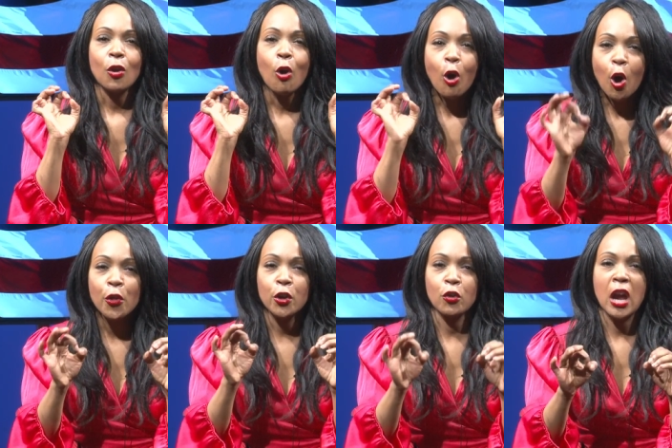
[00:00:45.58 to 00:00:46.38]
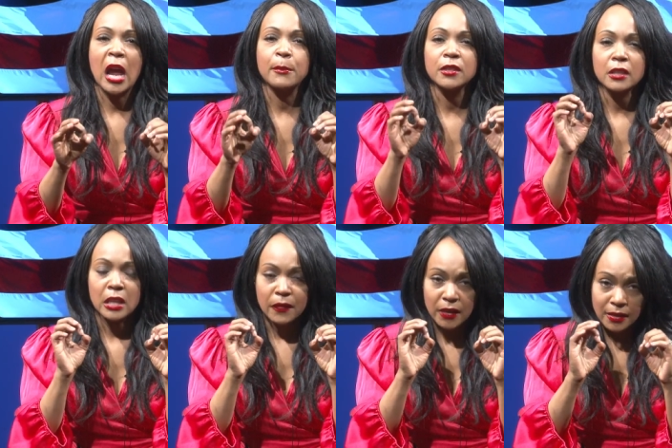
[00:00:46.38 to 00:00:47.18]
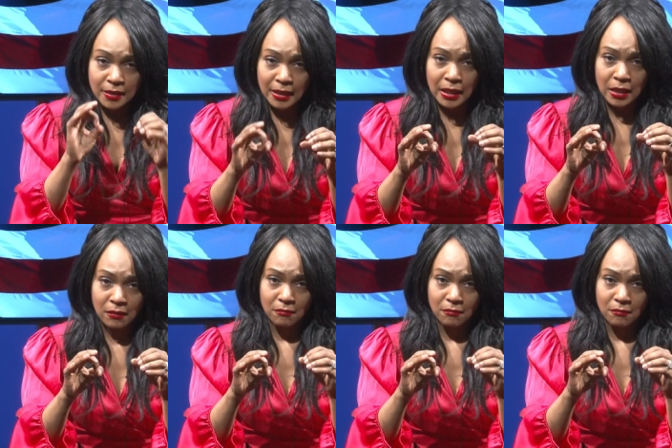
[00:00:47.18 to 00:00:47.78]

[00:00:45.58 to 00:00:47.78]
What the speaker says: all the crimes in this city,